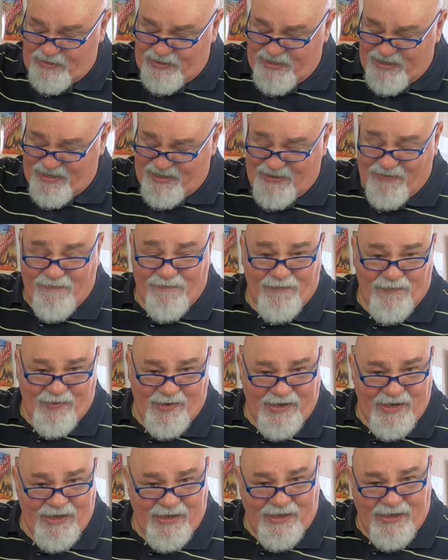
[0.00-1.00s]
Get
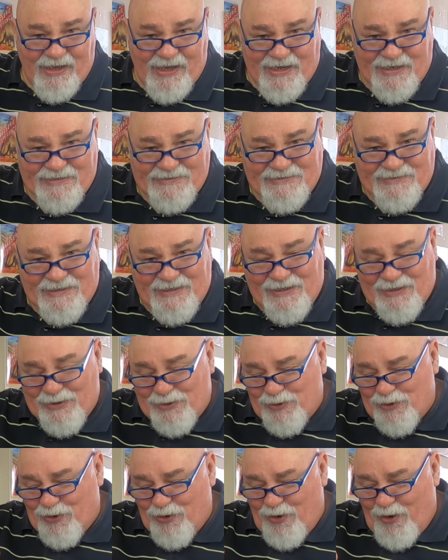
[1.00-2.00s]
every last
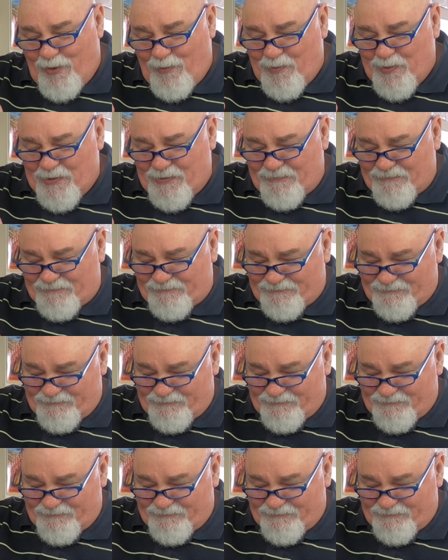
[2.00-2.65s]
drop.